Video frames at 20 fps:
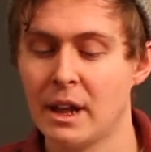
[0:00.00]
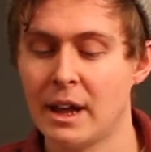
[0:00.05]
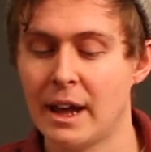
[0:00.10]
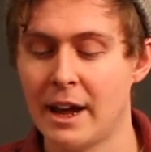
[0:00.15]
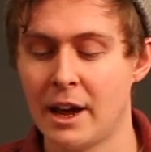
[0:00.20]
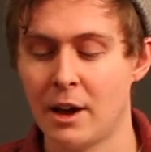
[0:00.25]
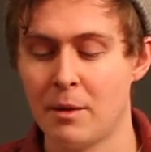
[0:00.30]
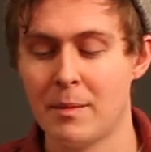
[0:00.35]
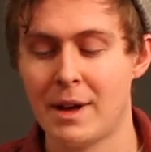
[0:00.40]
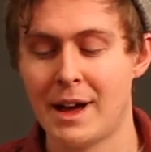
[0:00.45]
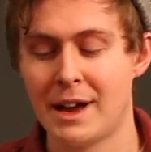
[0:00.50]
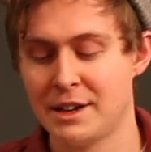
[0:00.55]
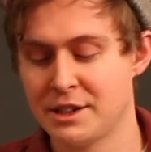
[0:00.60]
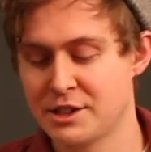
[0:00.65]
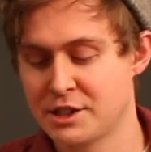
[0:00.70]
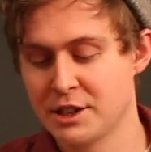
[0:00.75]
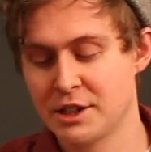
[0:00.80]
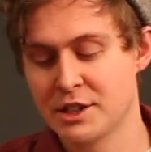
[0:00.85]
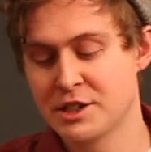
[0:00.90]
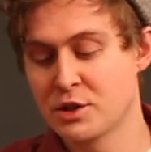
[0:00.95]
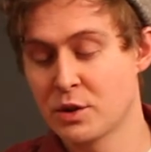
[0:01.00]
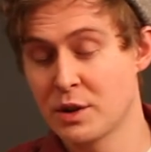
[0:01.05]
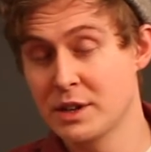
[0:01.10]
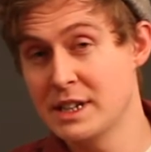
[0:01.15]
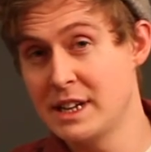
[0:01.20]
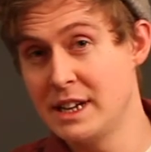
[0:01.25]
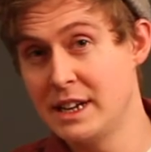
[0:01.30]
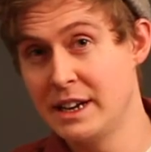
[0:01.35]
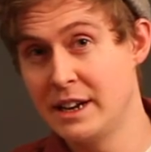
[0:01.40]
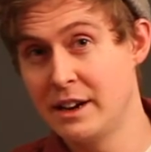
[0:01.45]
And it's going to store its
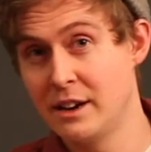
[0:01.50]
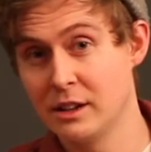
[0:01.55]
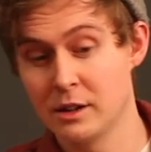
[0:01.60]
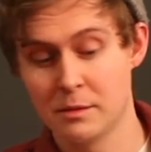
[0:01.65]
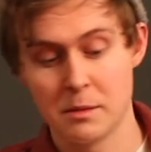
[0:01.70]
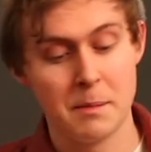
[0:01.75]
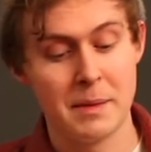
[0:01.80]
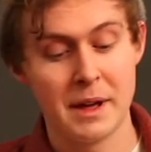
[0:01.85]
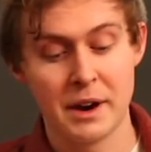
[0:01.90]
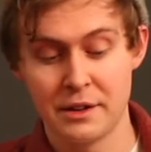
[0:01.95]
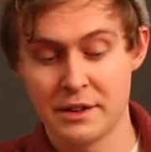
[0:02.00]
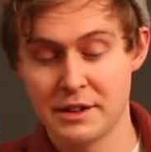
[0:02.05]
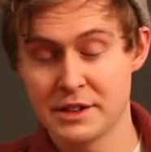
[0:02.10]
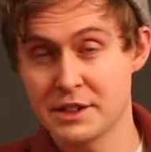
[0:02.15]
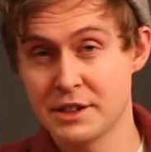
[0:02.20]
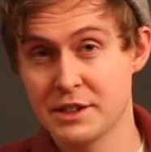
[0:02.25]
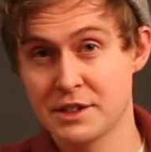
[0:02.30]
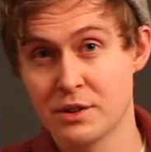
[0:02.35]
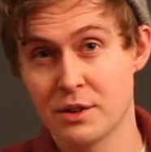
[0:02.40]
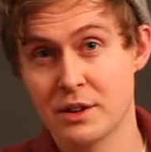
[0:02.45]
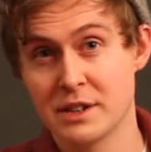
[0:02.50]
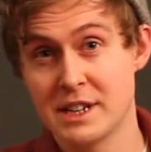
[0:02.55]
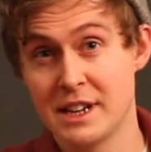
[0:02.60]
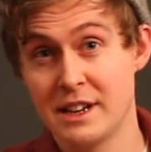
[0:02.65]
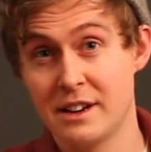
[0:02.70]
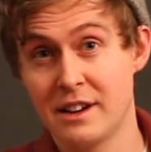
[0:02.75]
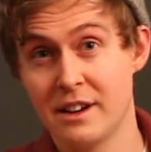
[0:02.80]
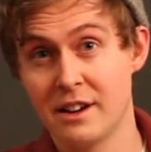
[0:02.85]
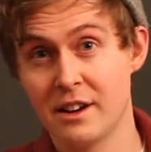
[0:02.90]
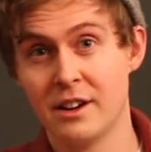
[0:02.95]
heat in here a little bit better than it's going to store its
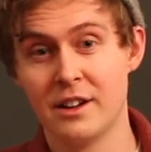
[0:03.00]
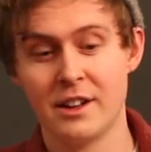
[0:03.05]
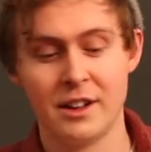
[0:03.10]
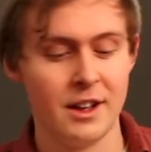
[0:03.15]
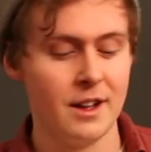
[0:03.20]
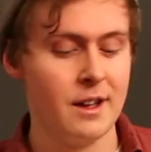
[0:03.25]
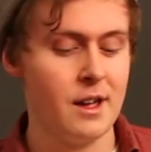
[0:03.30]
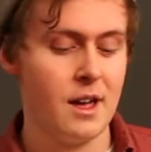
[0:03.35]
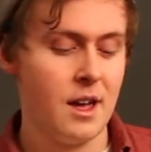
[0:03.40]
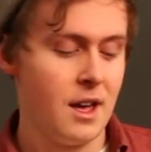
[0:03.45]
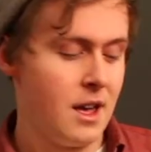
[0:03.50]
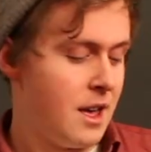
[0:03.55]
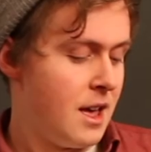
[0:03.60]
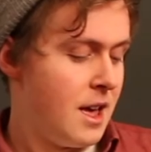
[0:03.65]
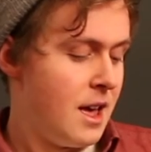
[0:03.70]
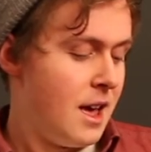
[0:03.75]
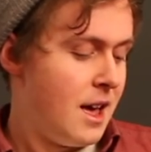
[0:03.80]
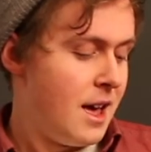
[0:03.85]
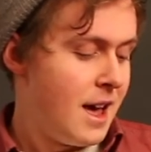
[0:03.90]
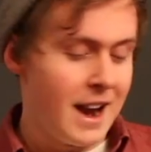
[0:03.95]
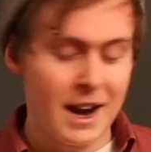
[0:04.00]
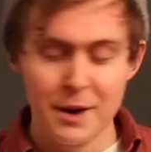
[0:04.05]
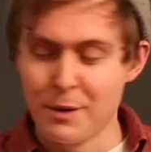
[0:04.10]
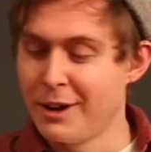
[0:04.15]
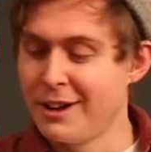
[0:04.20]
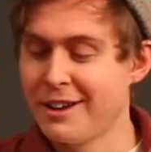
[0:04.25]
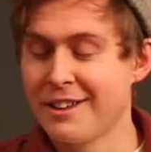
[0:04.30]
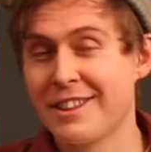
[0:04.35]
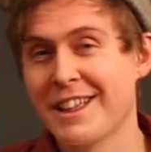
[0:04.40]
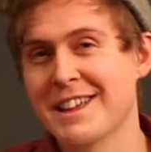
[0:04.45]
heat in here. And
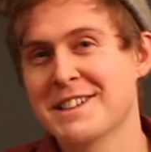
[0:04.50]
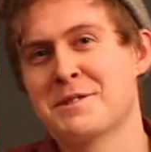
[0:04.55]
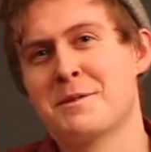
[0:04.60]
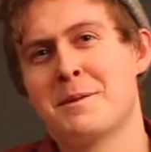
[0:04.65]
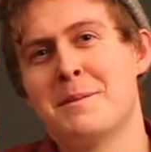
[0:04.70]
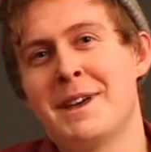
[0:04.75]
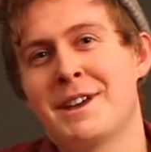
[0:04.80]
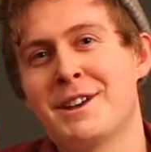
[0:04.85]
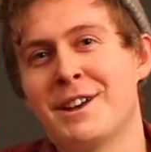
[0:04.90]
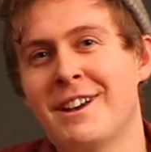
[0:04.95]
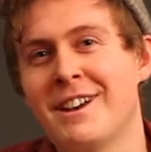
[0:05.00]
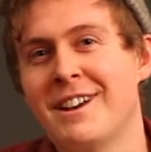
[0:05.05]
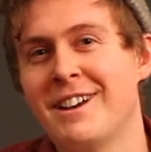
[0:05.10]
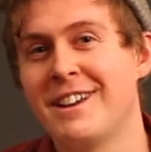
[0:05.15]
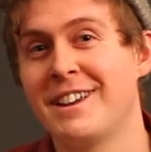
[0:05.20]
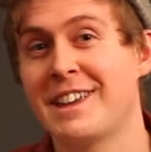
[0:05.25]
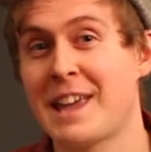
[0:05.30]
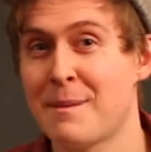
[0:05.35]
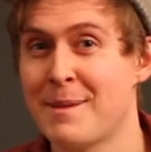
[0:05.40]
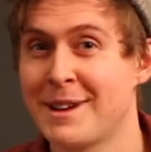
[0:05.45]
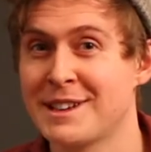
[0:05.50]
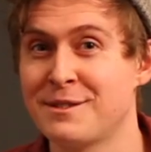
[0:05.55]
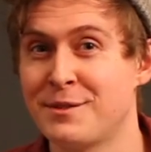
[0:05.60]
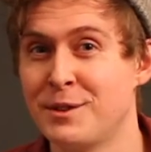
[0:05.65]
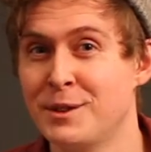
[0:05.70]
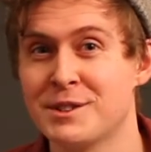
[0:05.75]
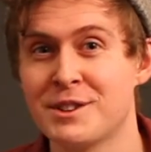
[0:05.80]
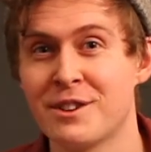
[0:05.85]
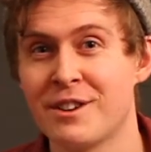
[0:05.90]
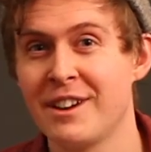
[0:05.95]
anyway, that's how we make a Chemex
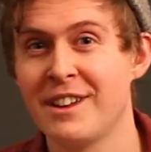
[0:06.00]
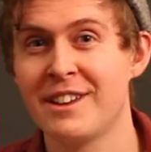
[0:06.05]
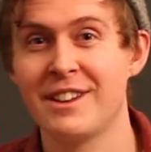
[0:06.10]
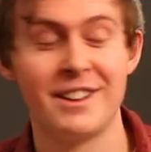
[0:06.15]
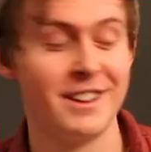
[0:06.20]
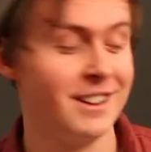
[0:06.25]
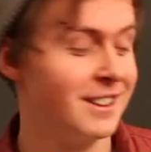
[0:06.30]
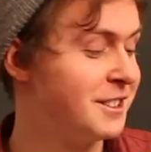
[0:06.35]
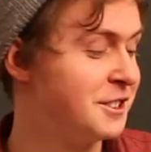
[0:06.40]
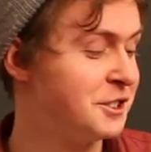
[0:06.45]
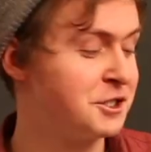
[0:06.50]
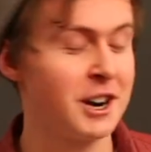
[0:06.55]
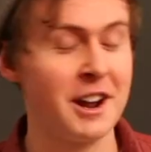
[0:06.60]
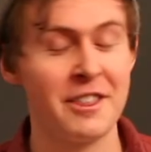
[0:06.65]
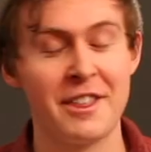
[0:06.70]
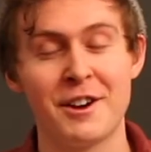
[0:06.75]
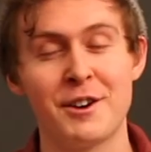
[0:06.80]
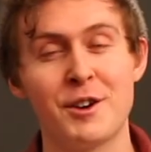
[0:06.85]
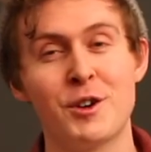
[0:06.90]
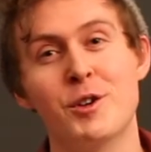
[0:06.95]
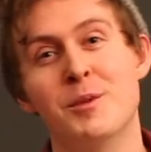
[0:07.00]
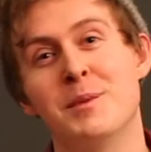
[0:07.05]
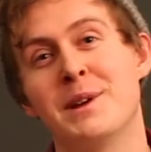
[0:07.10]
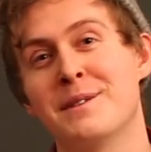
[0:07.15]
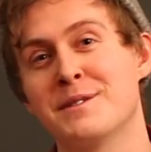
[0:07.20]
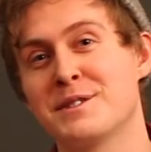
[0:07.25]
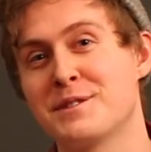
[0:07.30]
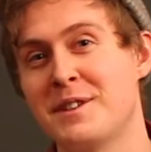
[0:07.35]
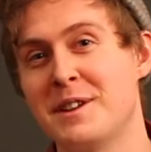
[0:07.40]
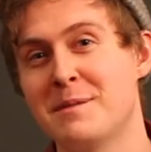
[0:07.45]
Foodstory. Try that at home,
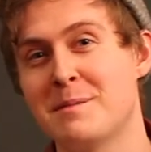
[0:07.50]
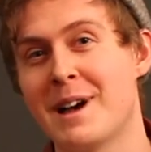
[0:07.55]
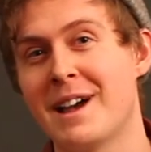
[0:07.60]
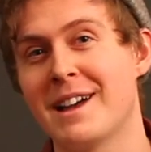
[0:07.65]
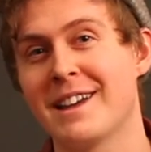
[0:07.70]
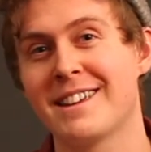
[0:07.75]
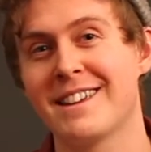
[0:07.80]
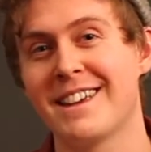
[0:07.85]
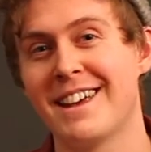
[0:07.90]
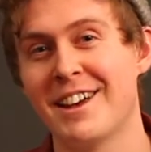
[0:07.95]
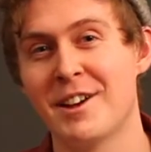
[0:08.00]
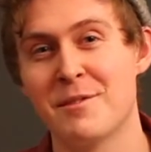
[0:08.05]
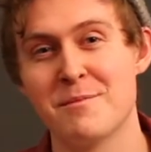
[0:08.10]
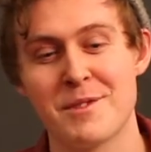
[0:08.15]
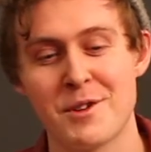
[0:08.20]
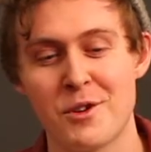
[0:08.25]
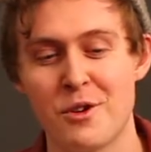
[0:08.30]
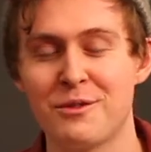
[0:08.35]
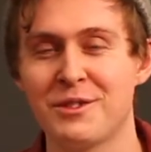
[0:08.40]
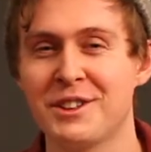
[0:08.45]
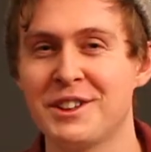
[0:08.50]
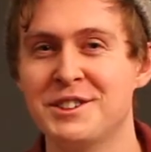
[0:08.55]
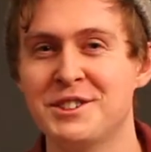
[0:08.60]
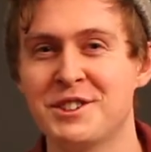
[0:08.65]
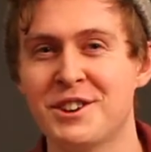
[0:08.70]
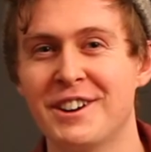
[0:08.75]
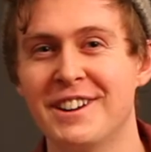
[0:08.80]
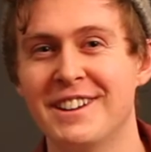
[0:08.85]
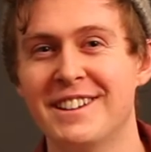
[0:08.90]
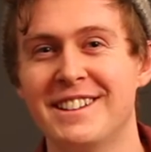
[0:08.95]
give us feedback, and hopefully
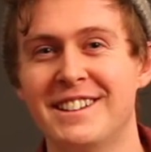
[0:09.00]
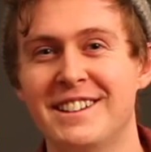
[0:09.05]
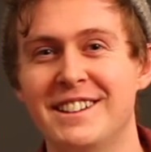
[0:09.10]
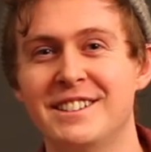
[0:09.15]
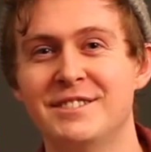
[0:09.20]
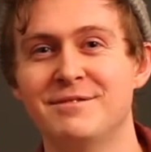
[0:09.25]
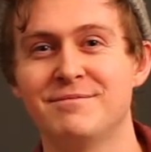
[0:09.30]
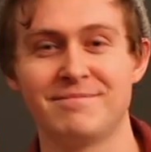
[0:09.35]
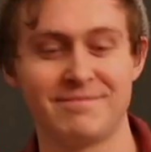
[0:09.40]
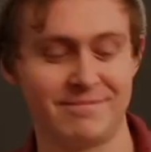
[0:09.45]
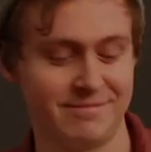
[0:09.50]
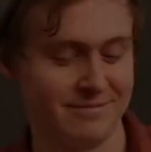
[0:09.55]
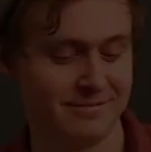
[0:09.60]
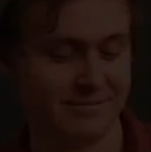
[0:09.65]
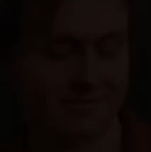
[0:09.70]
enjoy it.